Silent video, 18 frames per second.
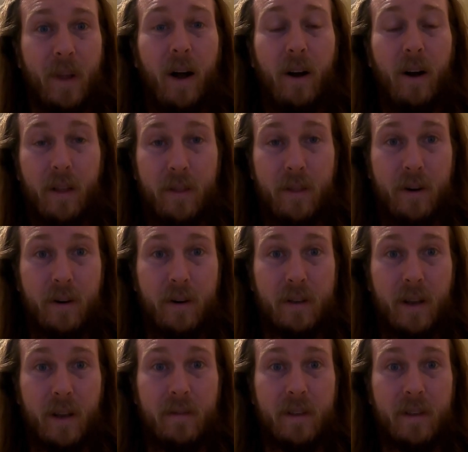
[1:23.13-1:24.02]

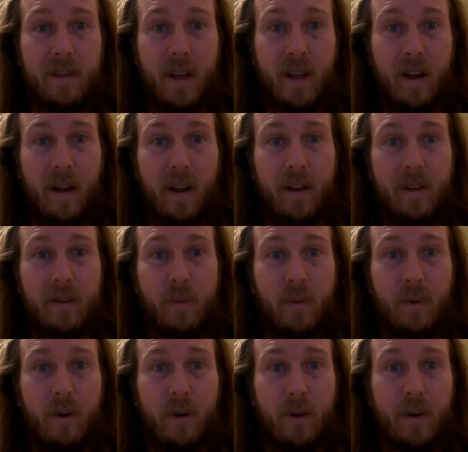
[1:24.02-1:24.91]
authors of the sagas
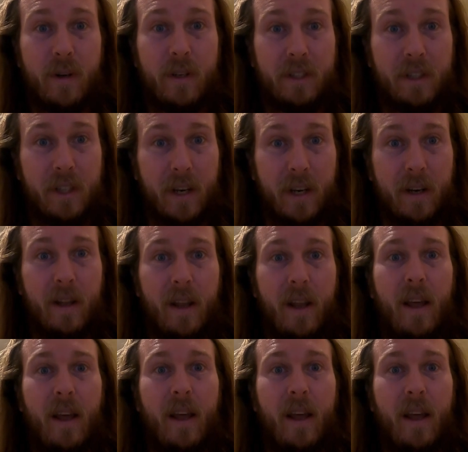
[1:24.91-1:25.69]
were Christian,